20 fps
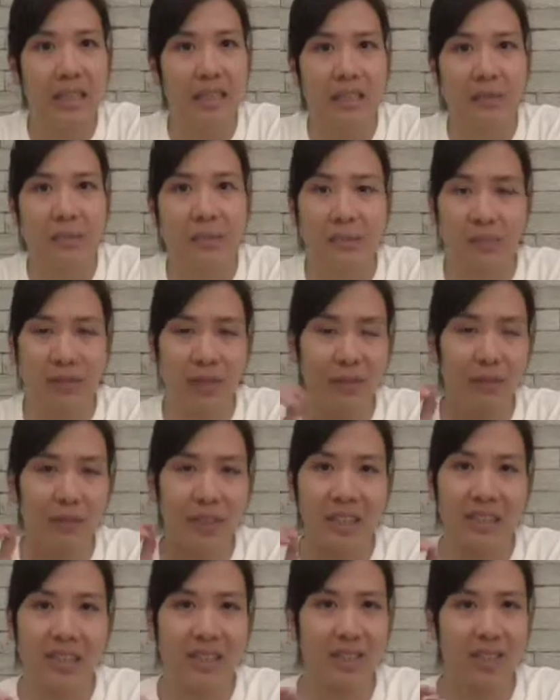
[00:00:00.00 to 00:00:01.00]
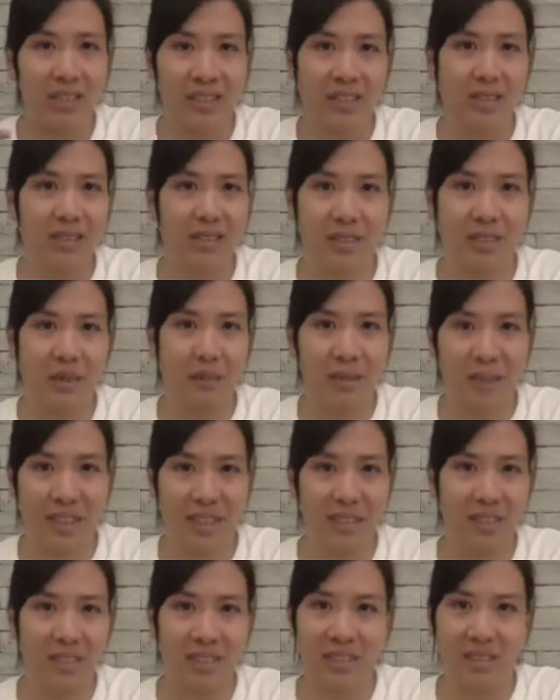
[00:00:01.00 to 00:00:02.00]
the feeling is just
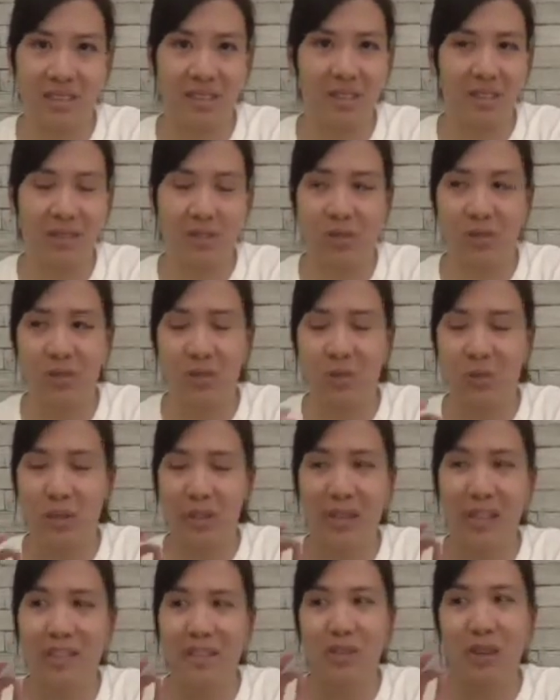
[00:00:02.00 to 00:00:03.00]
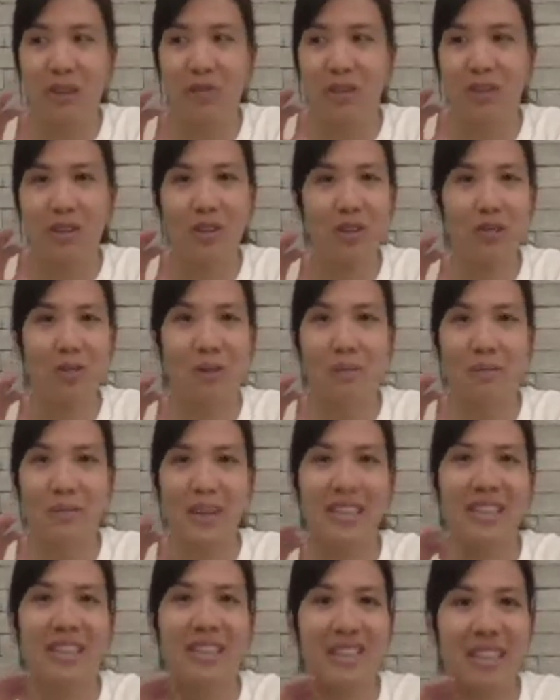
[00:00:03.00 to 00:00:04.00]
amazing. Let's not even talk about
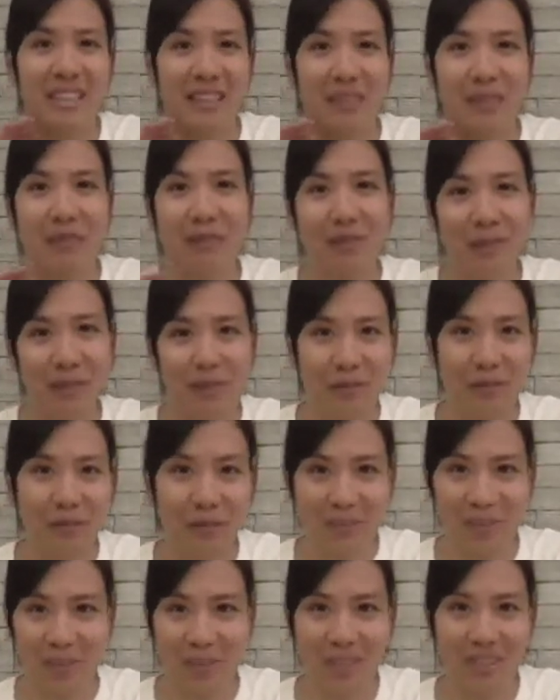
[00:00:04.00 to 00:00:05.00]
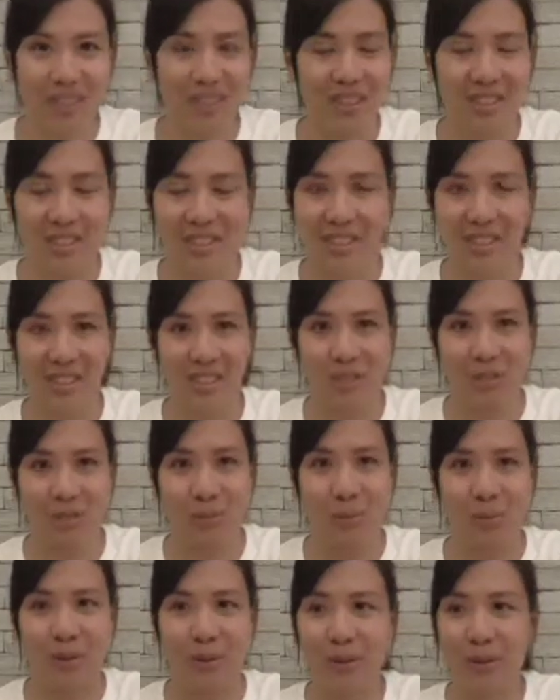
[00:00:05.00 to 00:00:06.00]
meditating in front of the mountains. It's just like
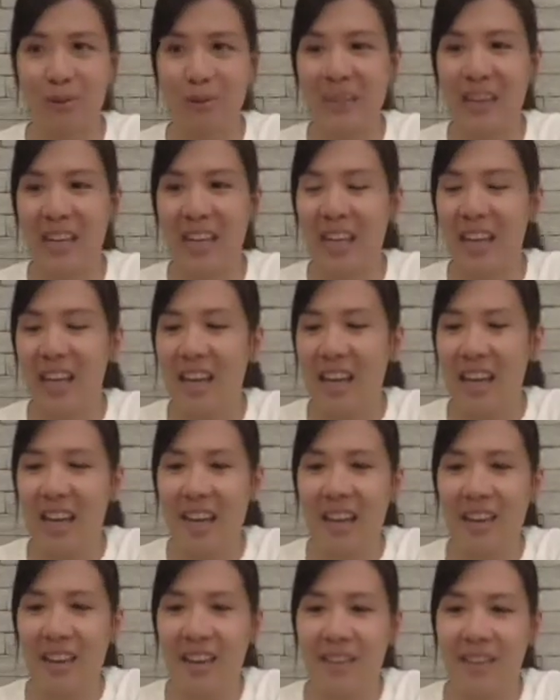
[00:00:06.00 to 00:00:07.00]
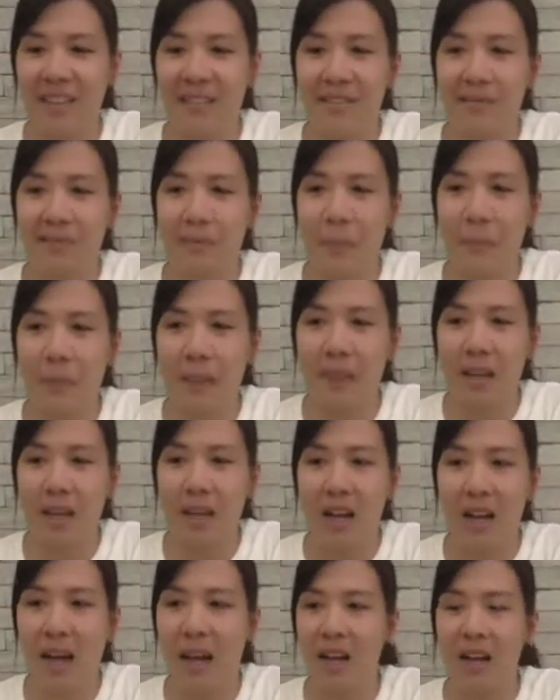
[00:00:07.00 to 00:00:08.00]
superb. And
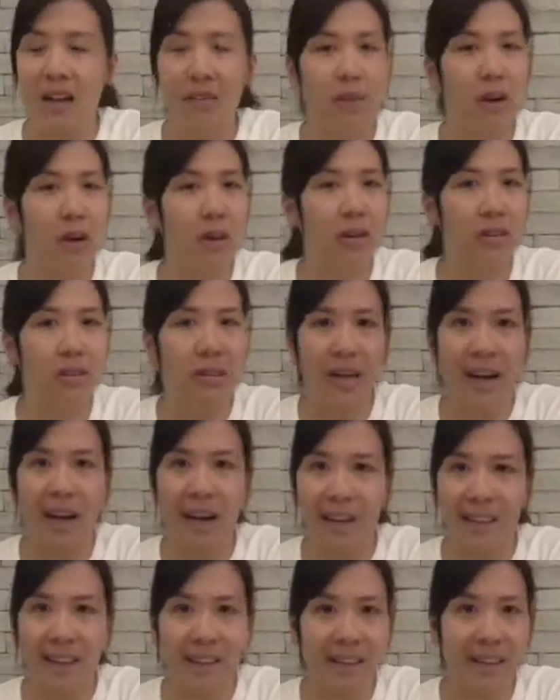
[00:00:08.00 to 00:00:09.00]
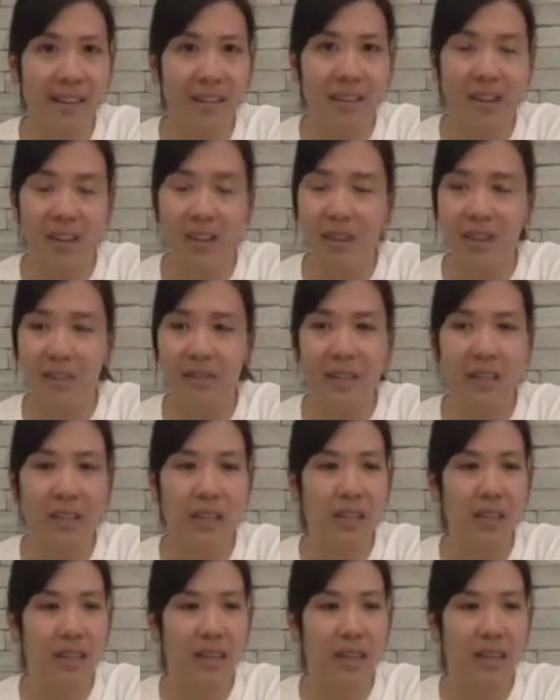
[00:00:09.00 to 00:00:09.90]
I love all the hiking, I love it,